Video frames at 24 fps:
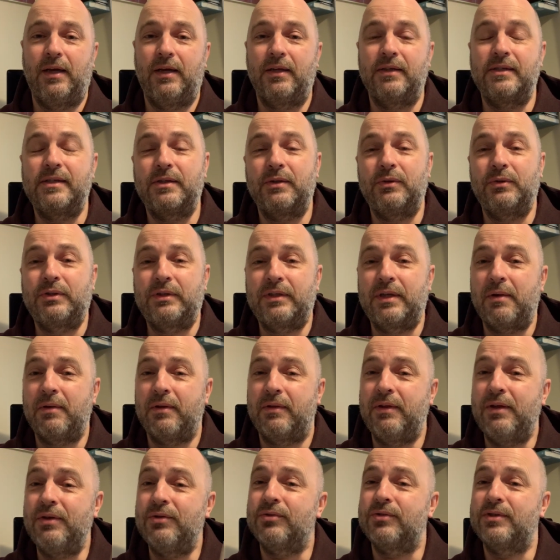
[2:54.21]
So
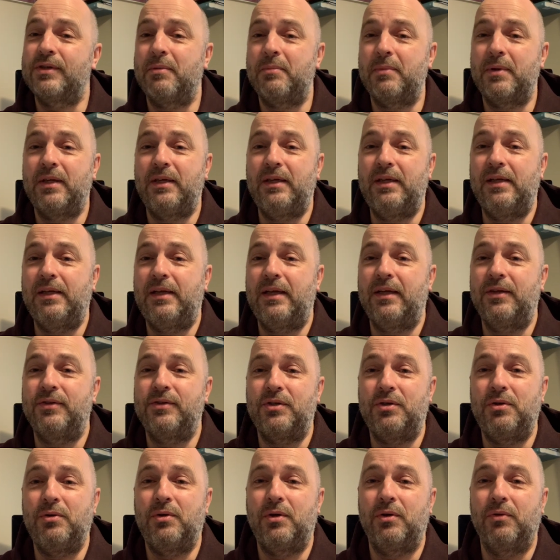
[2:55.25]
these are some of the details that
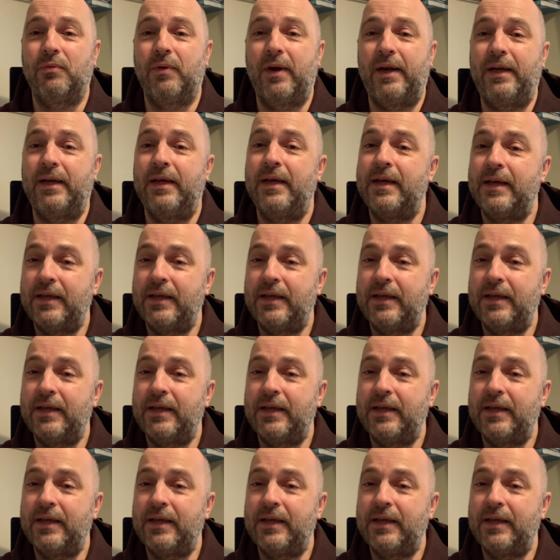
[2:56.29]
you can write